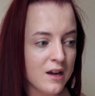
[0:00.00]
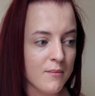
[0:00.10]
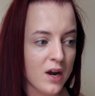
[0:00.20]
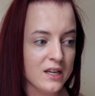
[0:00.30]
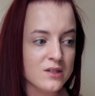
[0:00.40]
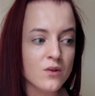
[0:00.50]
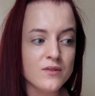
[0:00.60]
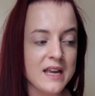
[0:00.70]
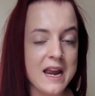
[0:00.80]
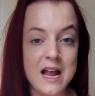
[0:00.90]
I might sort
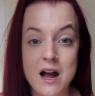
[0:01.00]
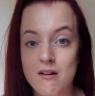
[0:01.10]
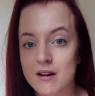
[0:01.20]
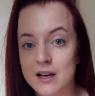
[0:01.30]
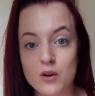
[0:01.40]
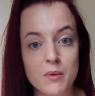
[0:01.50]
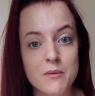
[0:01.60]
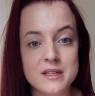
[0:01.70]
of take out a little bit of